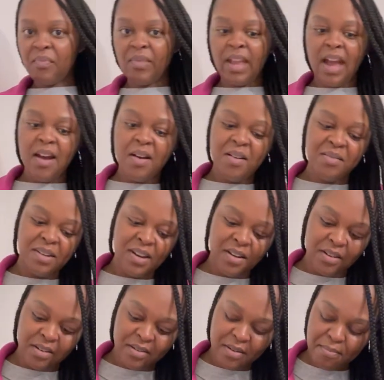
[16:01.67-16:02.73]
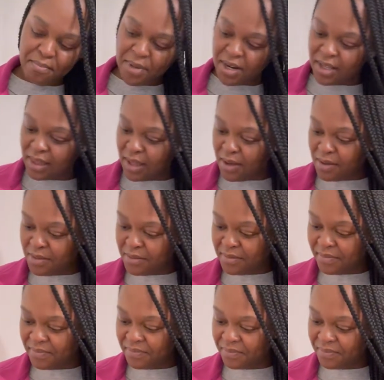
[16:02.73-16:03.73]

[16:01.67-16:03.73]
I don't know. Merlot.